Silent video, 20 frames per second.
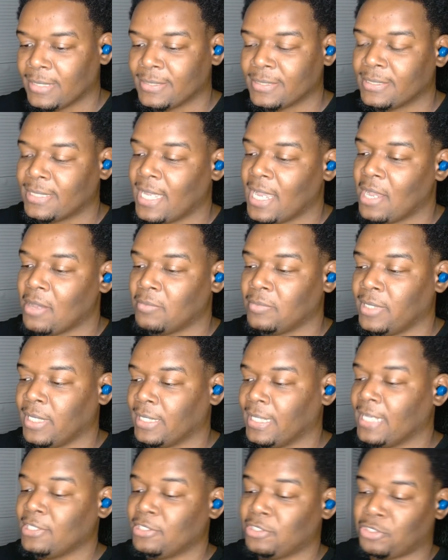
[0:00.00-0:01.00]
Damn, yeah,
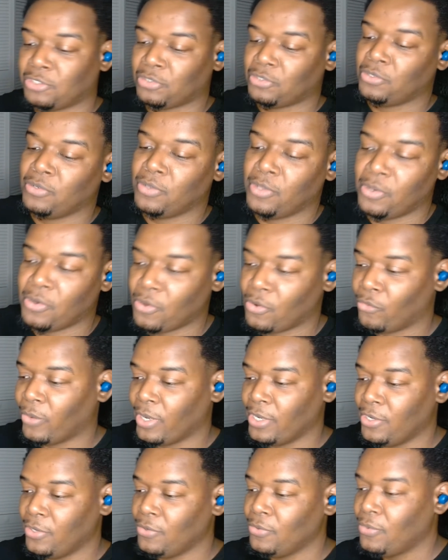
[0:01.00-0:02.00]
that's true. You know,
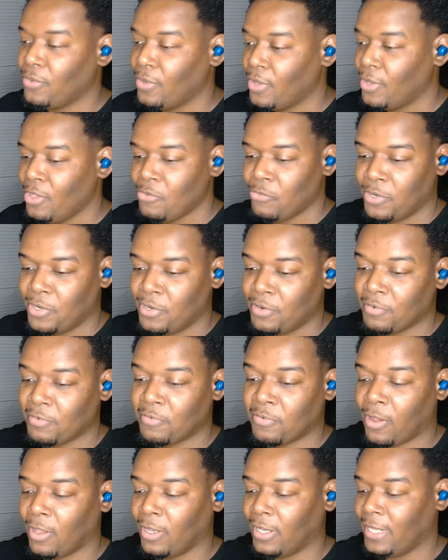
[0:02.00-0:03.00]
when you when you're
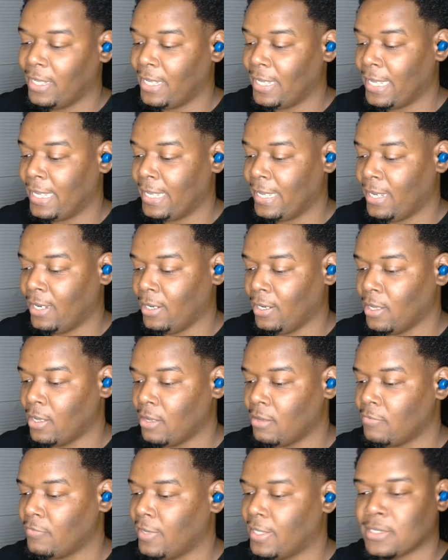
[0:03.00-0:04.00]
falling in
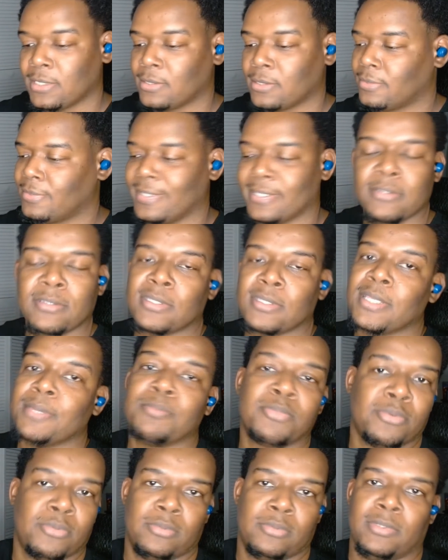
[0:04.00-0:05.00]
love, it's simple.